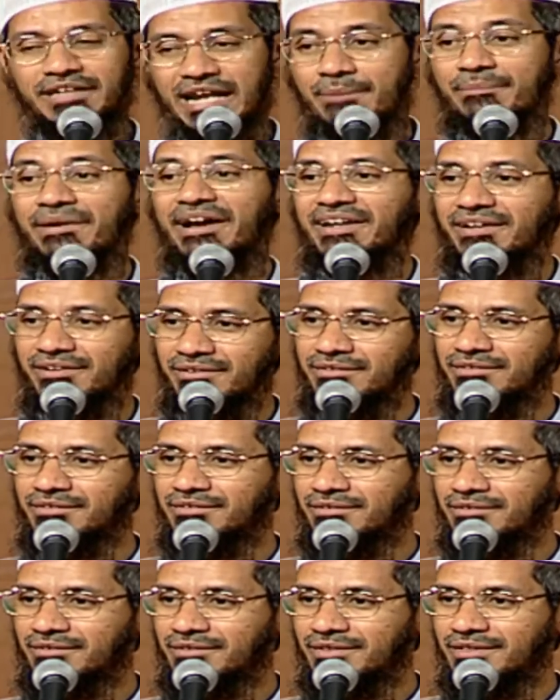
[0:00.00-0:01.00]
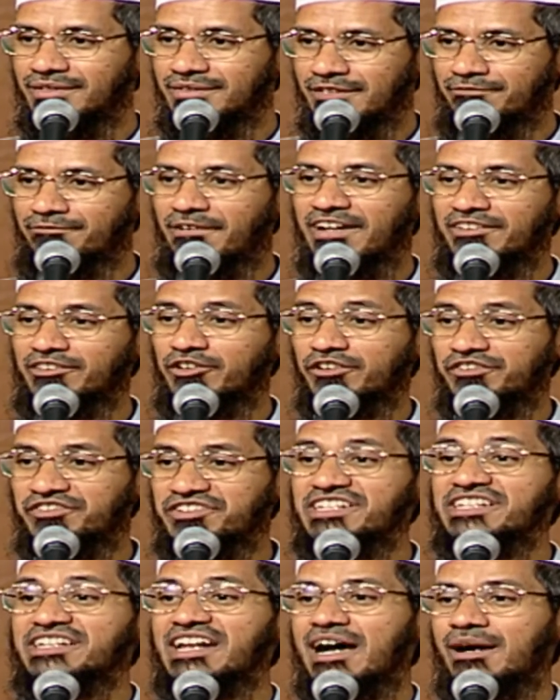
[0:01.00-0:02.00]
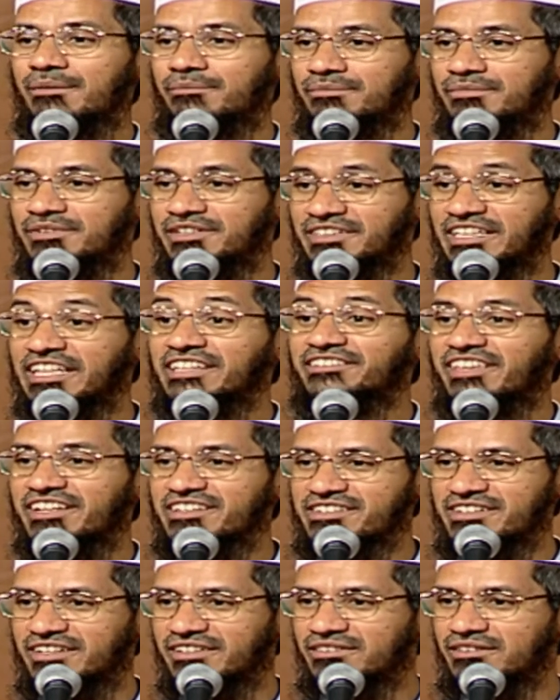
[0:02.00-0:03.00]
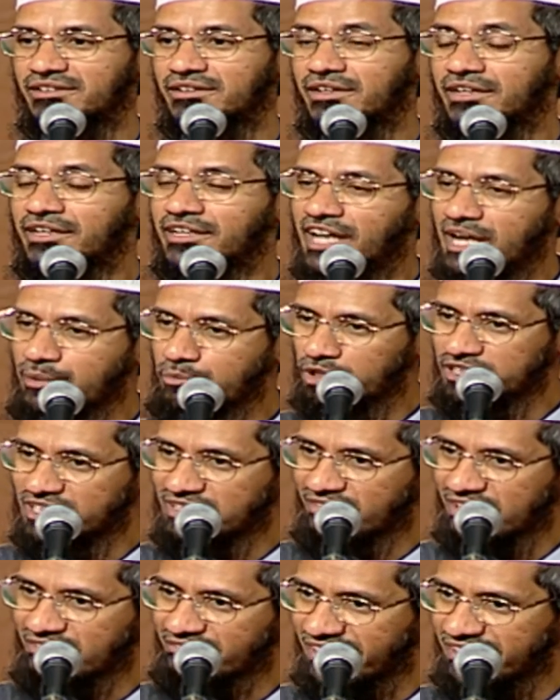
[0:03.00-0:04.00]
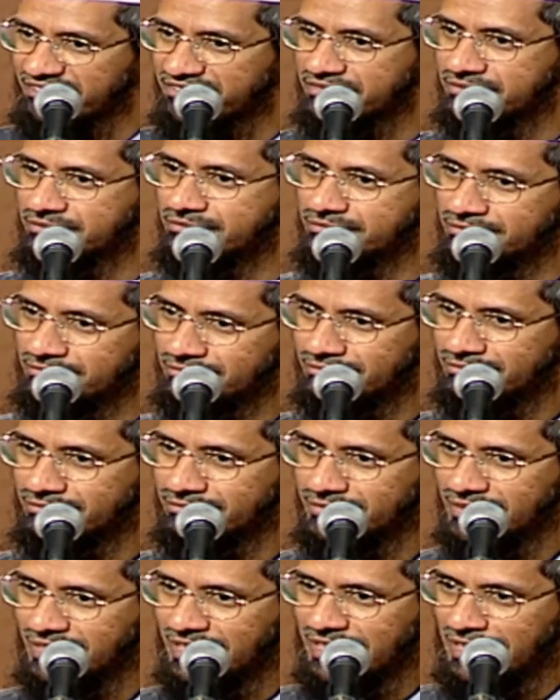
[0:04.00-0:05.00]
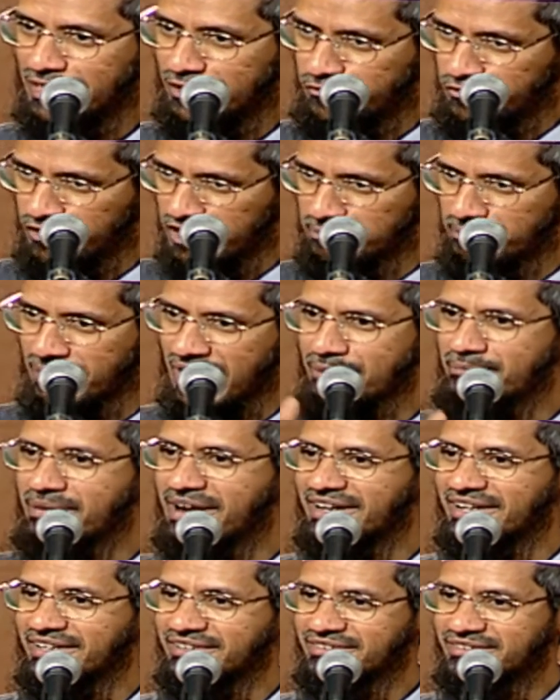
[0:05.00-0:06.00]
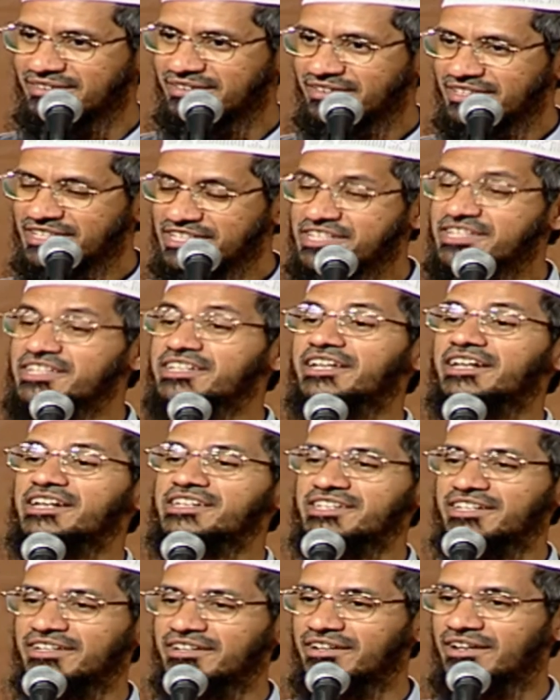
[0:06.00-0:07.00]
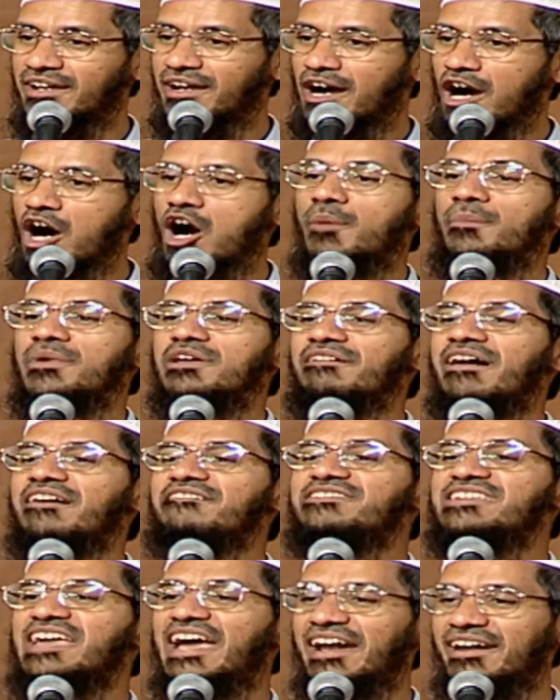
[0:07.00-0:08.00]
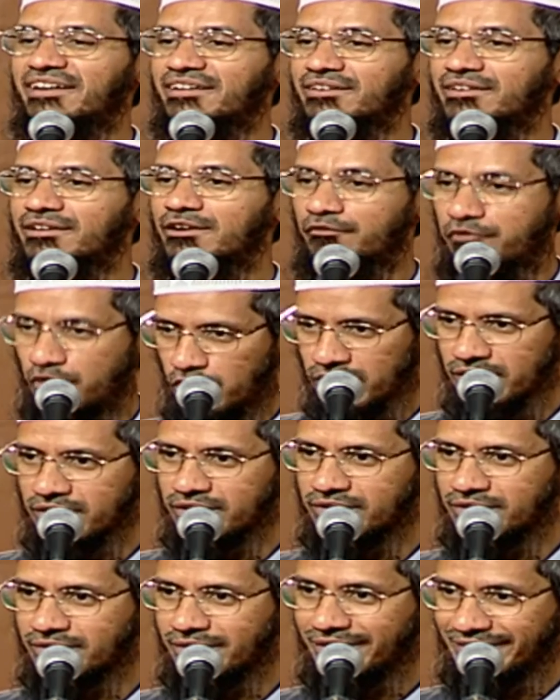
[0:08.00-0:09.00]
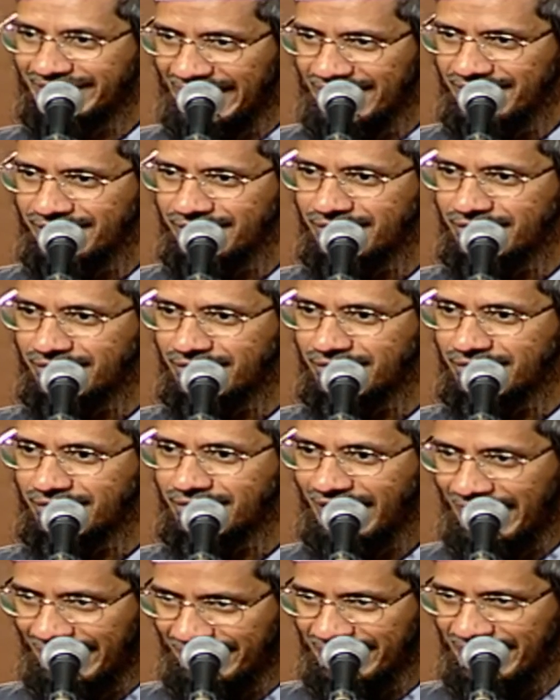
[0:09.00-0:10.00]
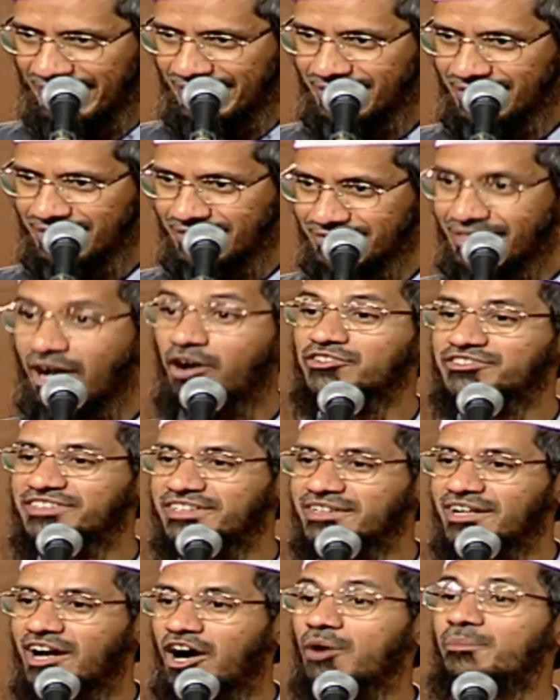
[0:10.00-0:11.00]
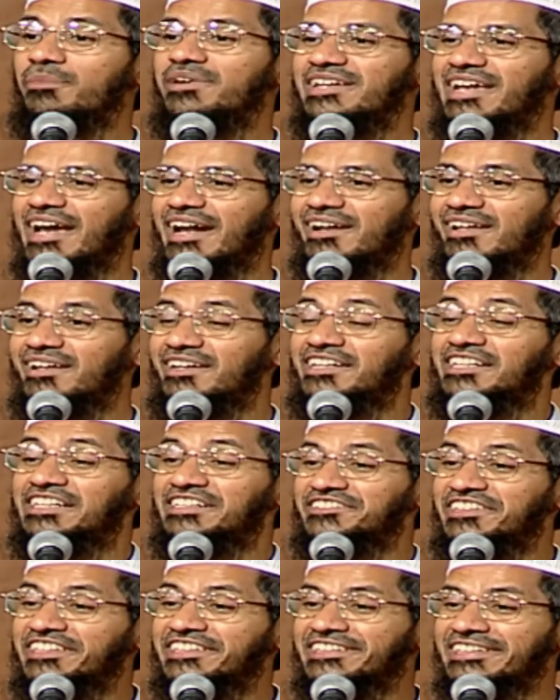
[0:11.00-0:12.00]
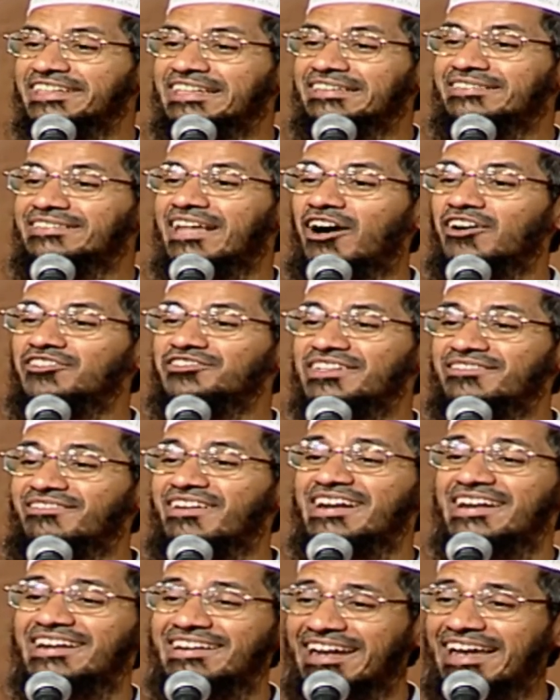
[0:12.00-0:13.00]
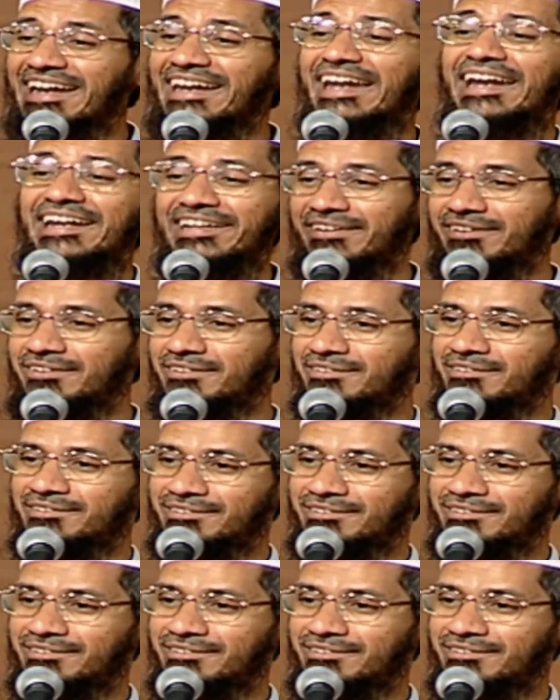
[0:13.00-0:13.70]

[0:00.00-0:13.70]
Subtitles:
Ramayana, the father of Sri Ram, King Dashrath, he had more than one wife. If you read Mahabharata, Sri Krishna, how many wives he had? 4? 10? 100? 1000? How many he had? 16,108.